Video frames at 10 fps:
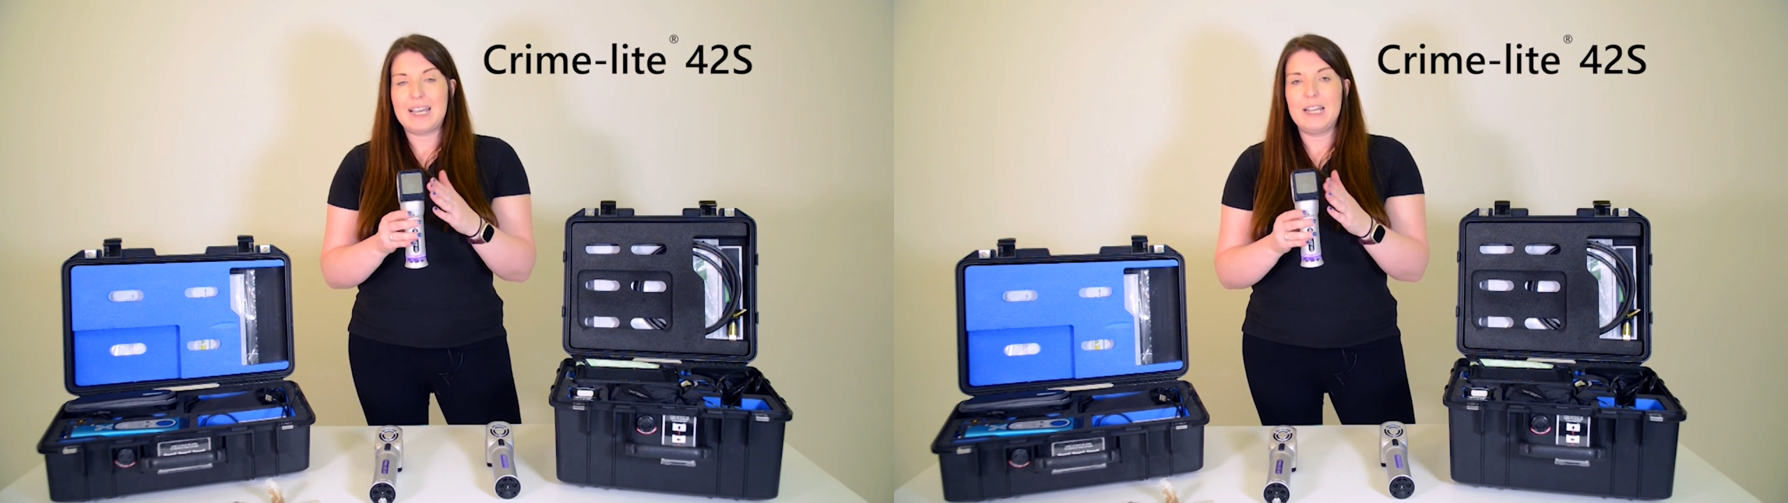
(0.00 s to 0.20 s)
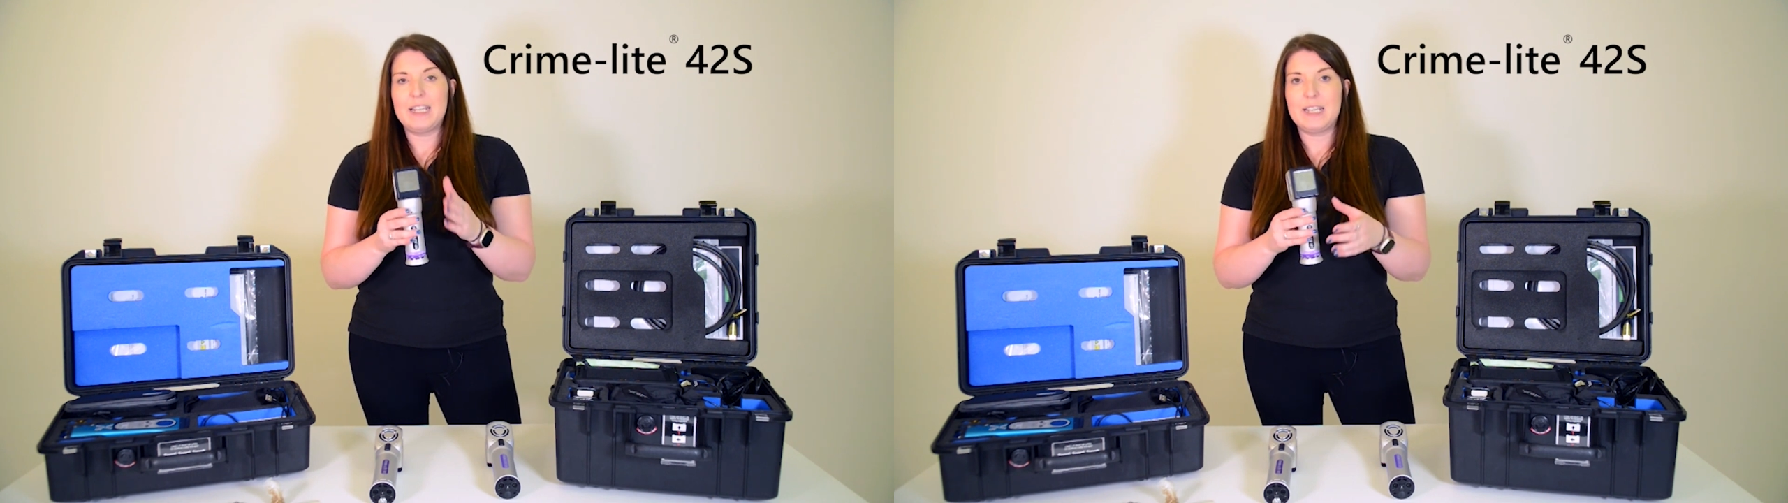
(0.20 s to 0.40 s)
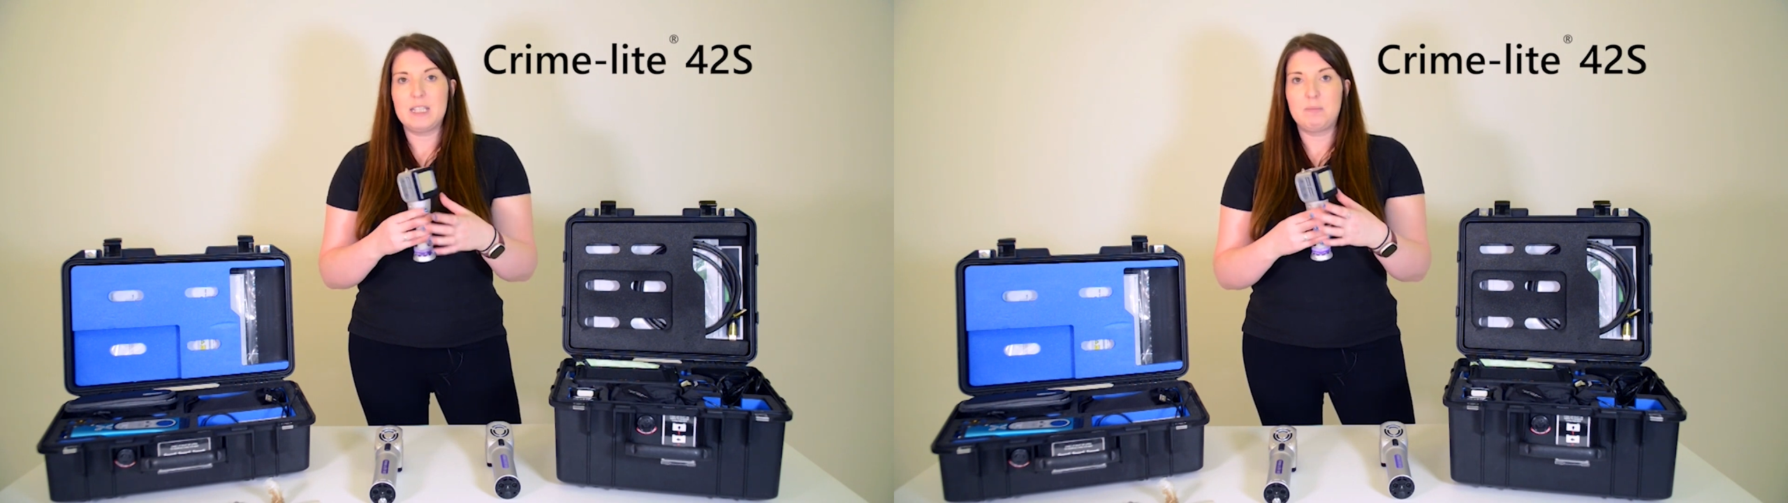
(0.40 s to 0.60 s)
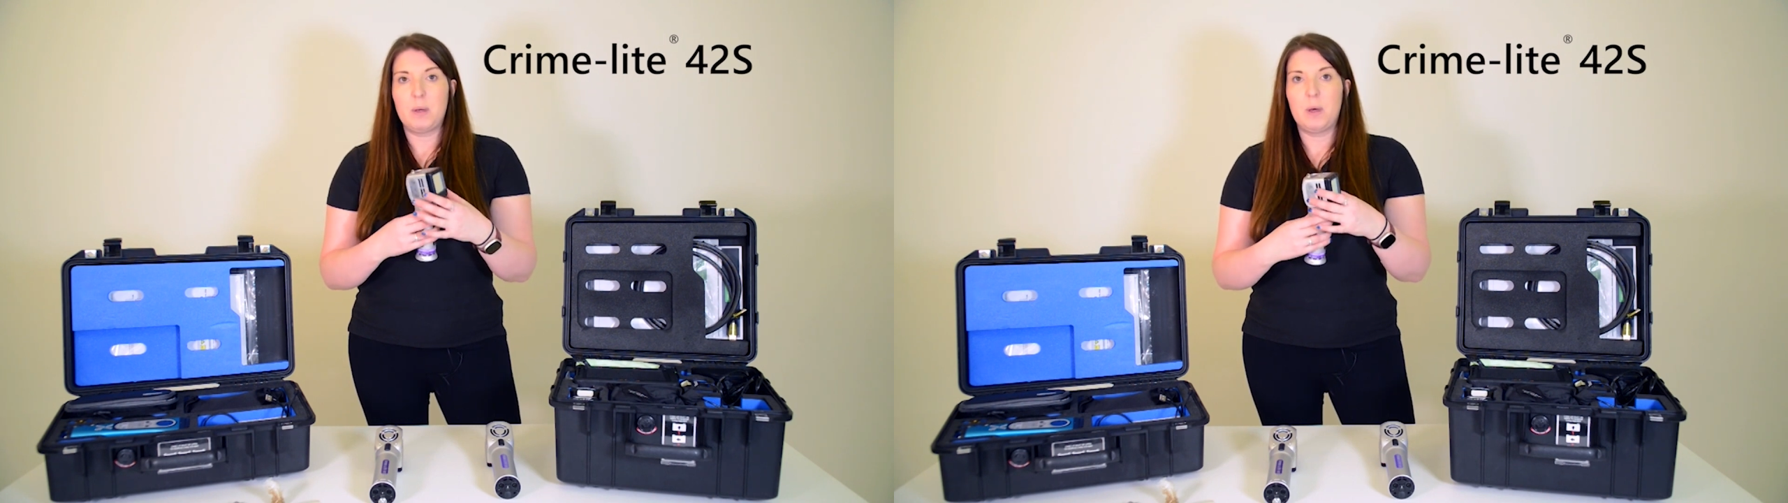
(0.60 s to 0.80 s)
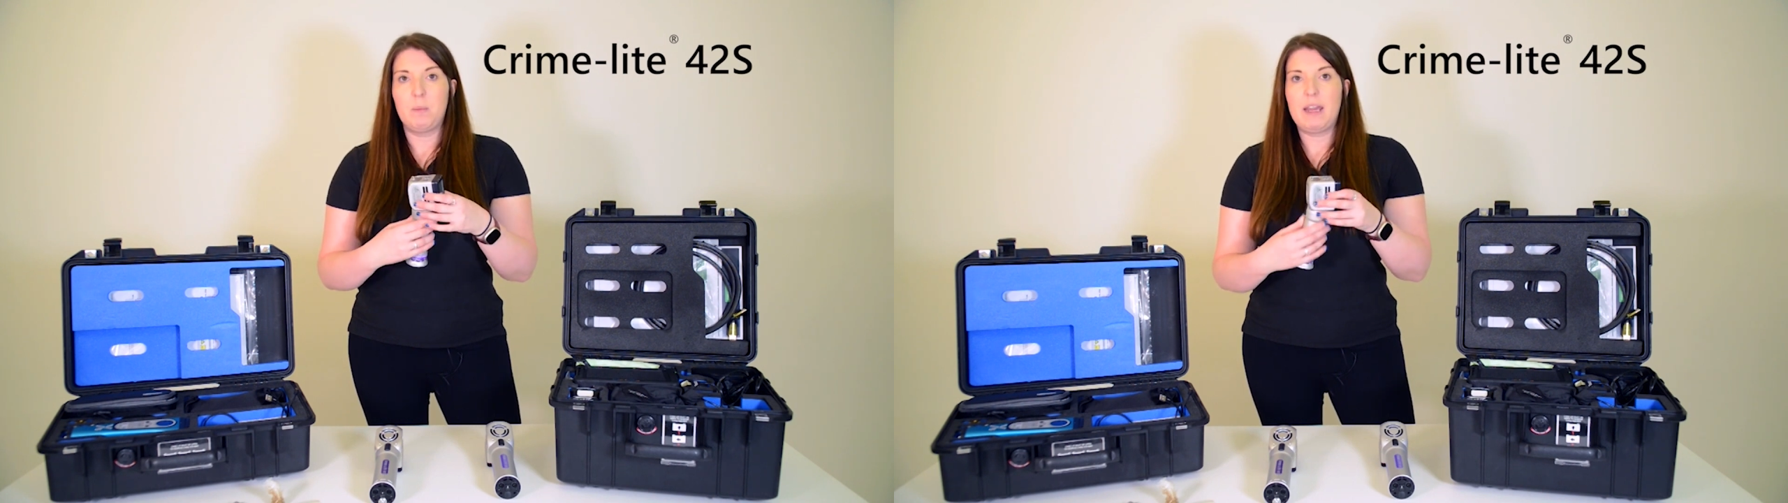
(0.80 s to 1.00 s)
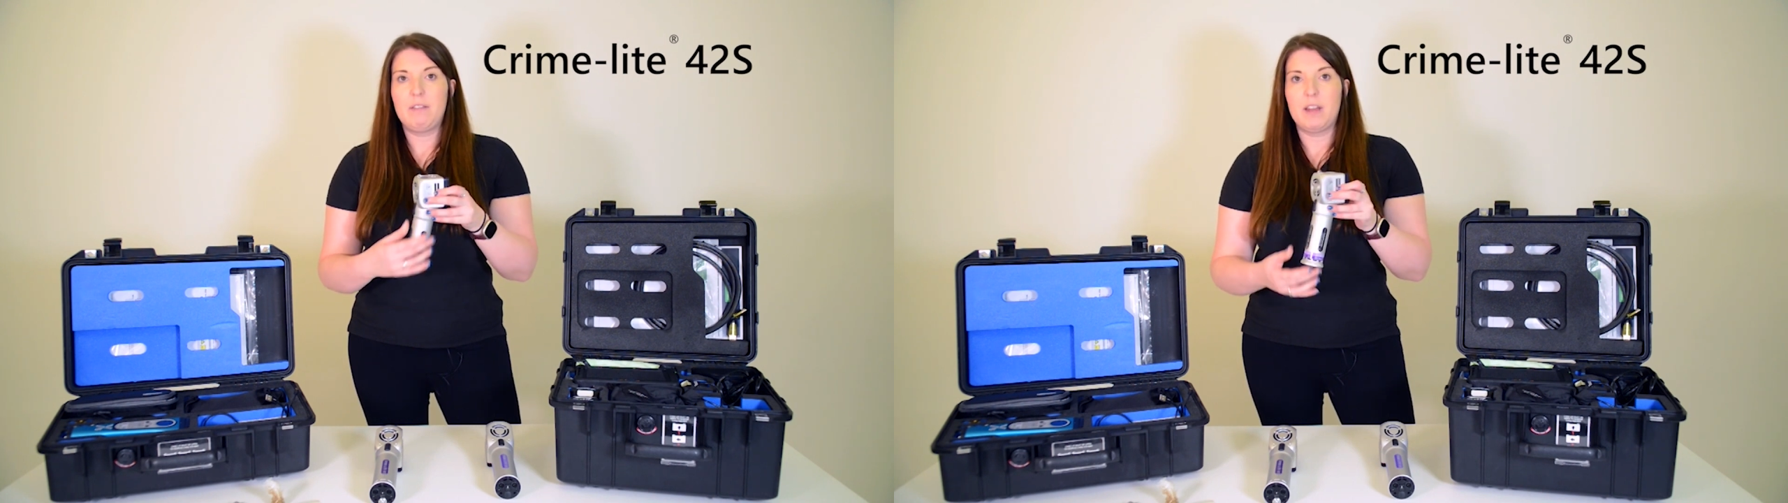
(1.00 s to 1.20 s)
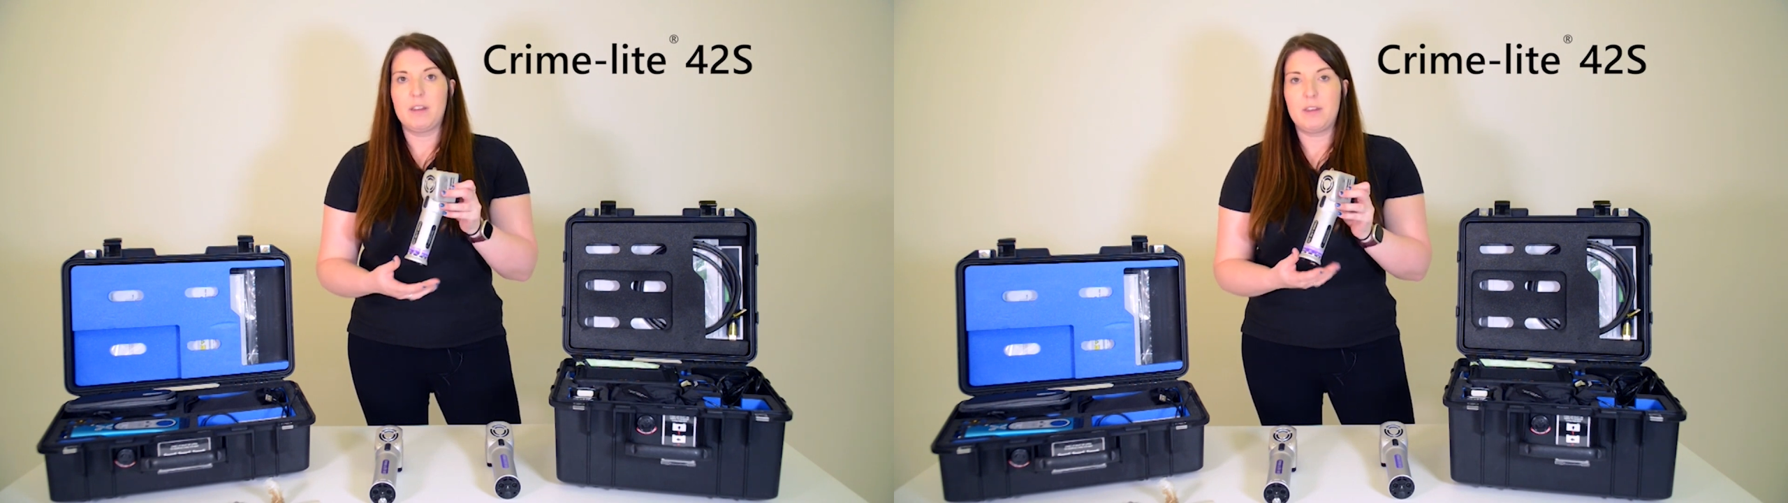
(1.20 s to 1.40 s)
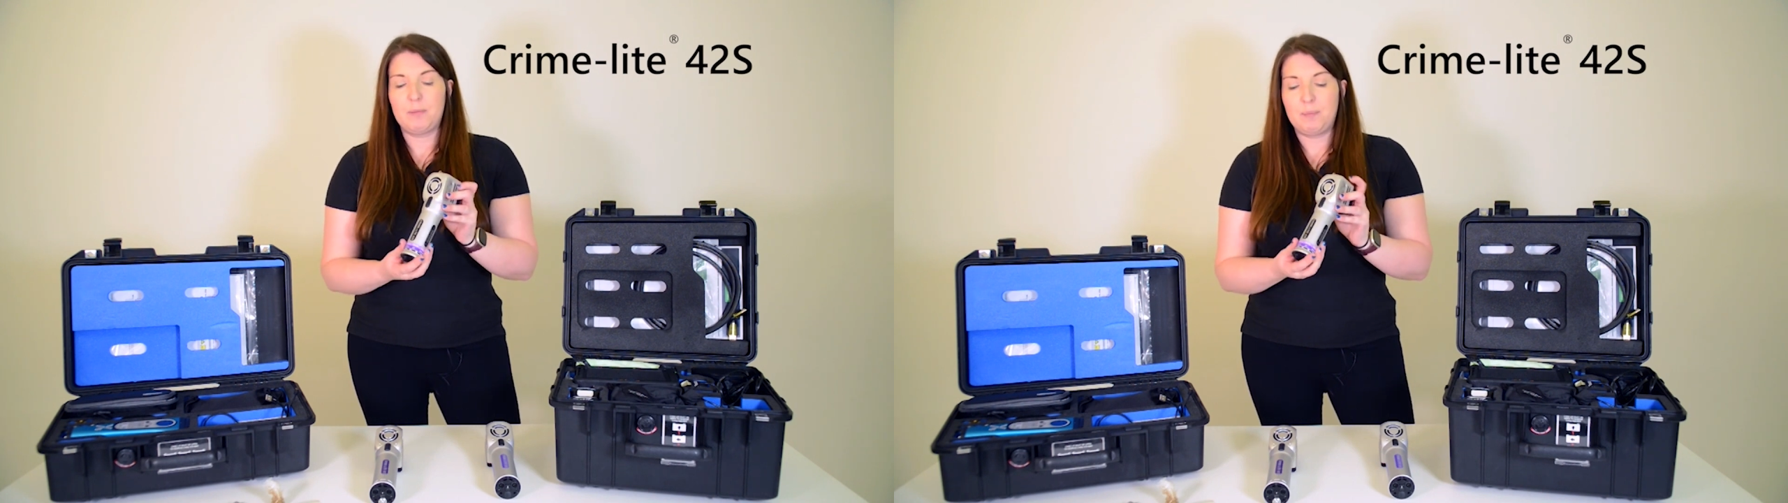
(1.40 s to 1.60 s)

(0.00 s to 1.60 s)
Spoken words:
LEDs per wavelength.